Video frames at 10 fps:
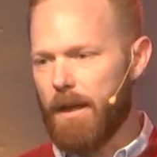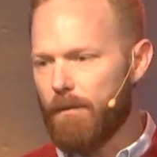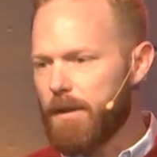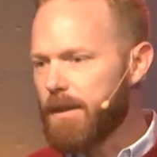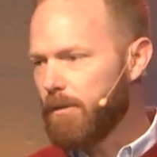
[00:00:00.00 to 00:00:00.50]

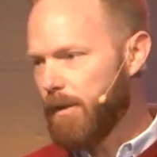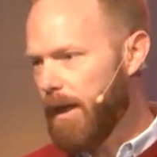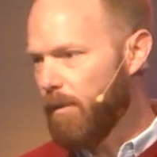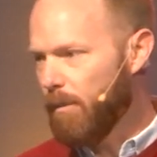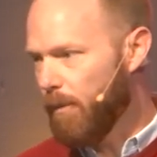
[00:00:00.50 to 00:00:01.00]
every single
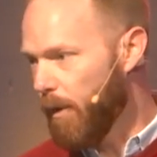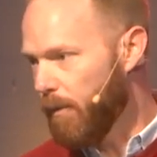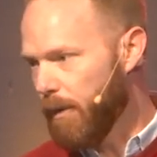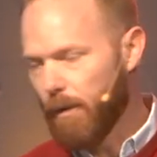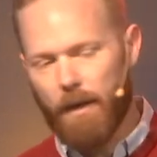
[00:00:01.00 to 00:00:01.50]
day,
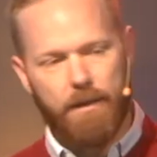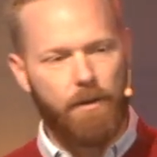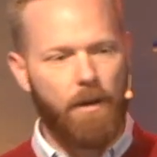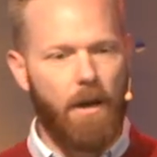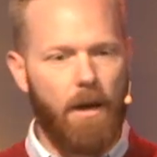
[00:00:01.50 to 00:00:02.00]
whether we realize
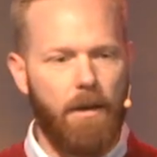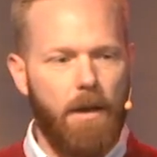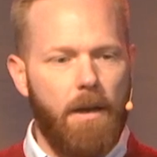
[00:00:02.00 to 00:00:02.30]
it or not.